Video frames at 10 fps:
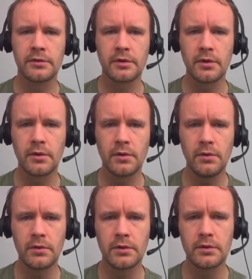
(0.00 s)

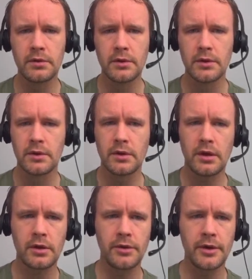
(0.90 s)
so
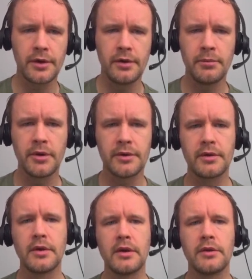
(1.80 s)
lot going on here, but
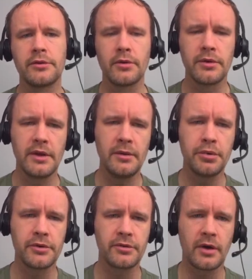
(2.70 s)
so the
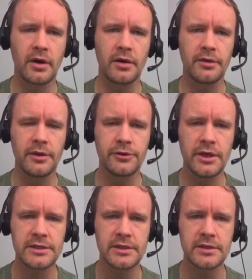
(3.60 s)
inputs are the
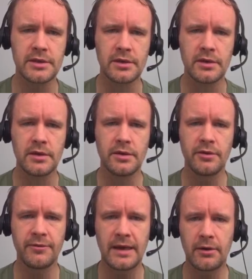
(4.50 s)
addresses, the
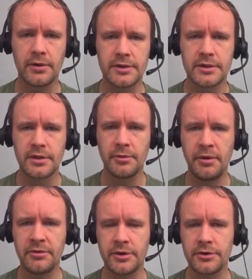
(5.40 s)
flowers, the
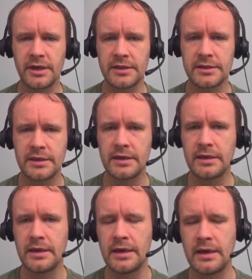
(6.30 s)
pivot address,
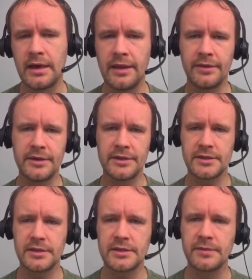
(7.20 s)
uh, and the
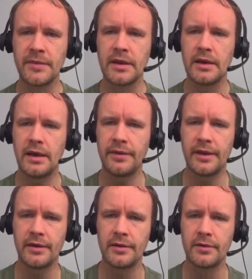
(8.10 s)
distance. And
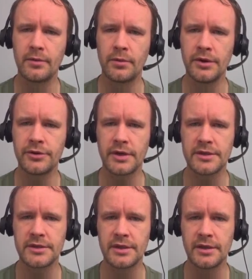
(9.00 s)
then we're
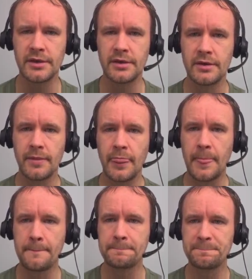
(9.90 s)
interested in
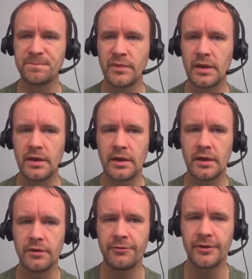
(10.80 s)
uh,
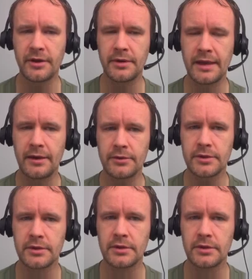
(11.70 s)
figuring out